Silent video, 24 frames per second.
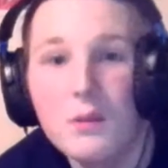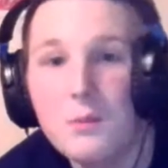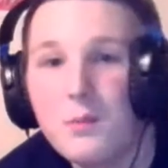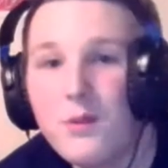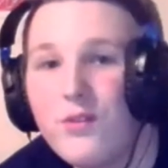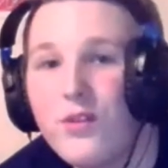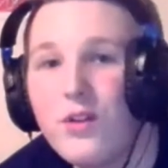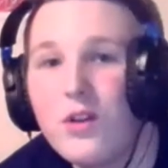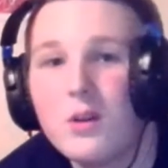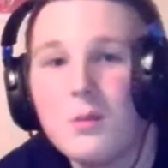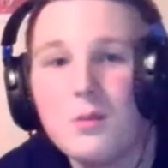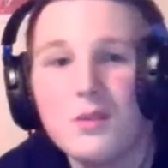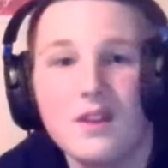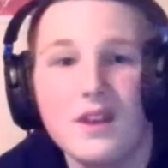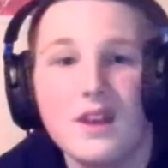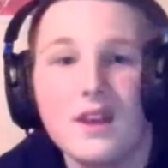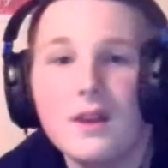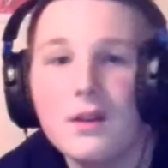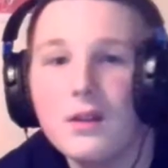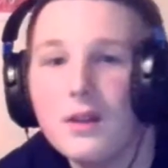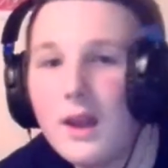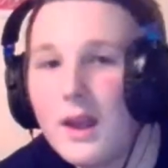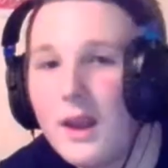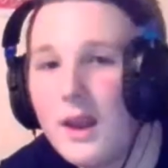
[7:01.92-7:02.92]
preferred him as a
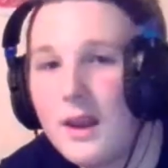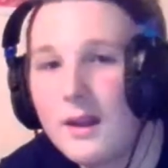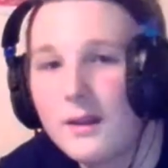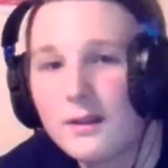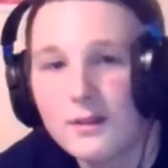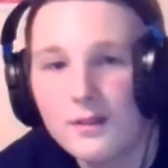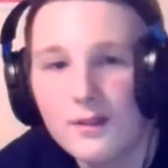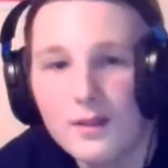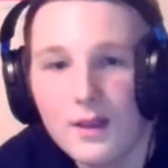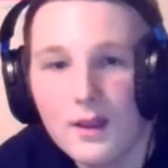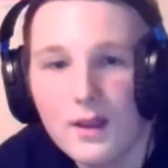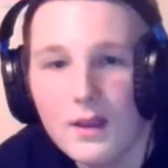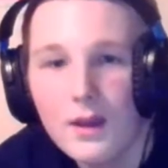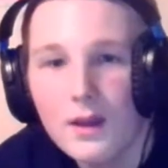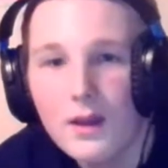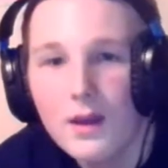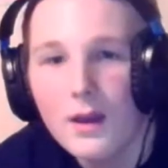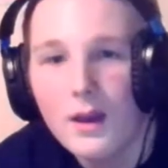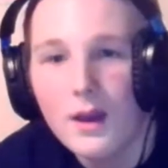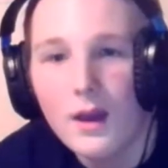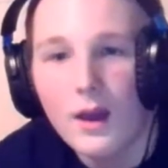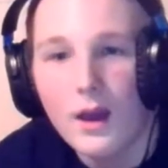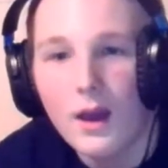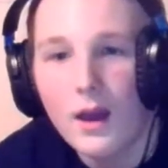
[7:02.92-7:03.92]
heel at NXT.
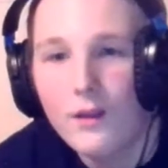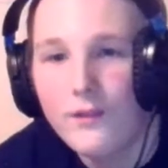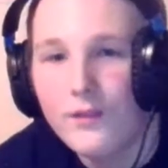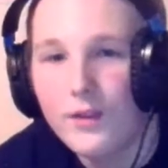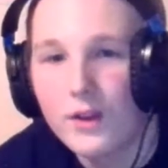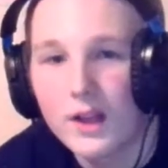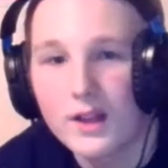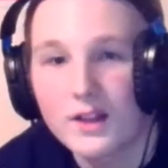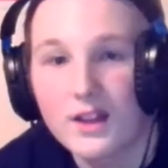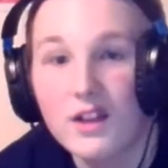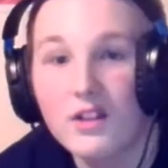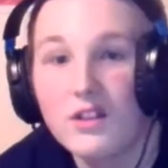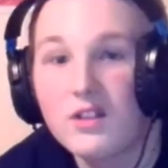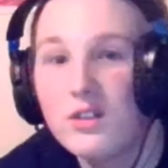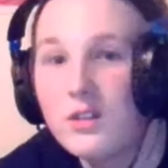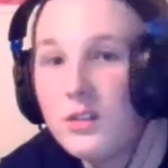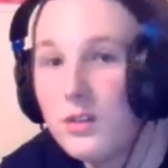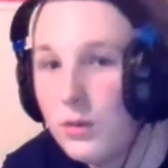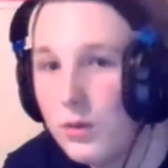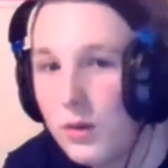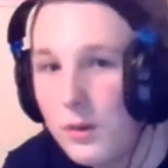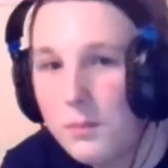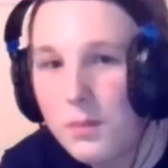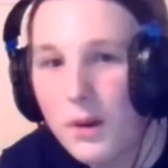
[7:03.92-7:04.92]
I feel like that
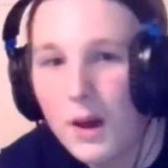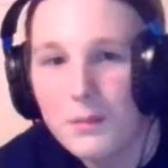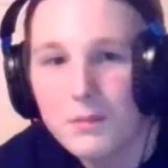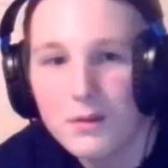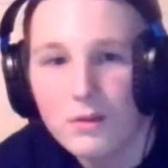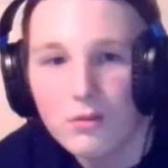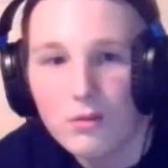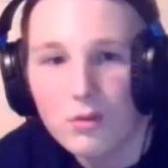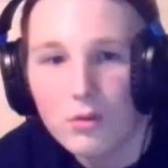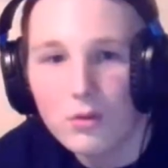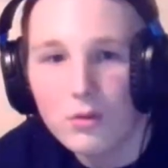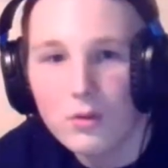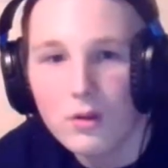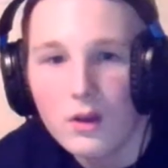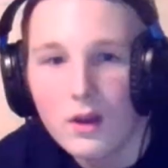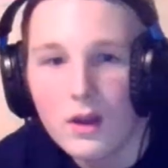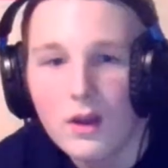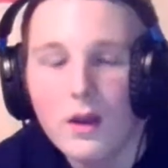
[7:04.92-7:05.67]
suited Bobby Roode,